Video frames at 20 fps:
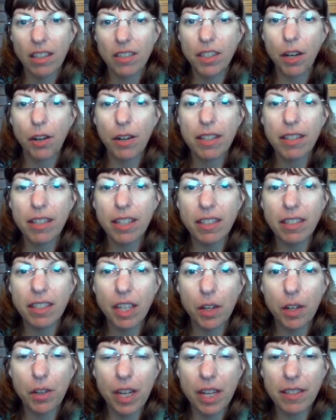So
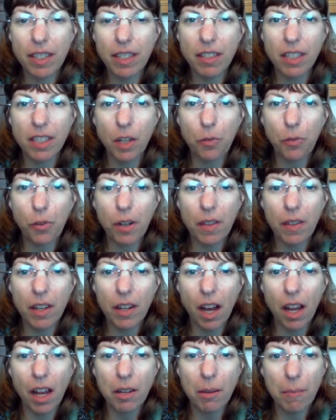is this different
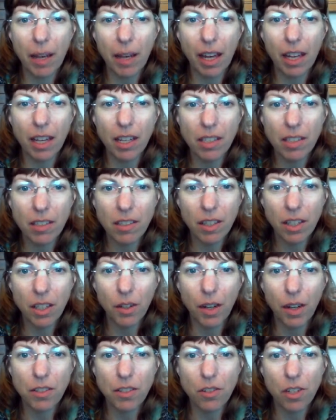than on demand that
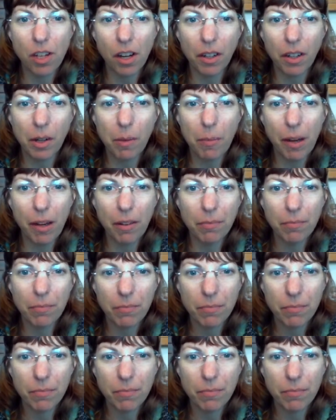you guys are talking about?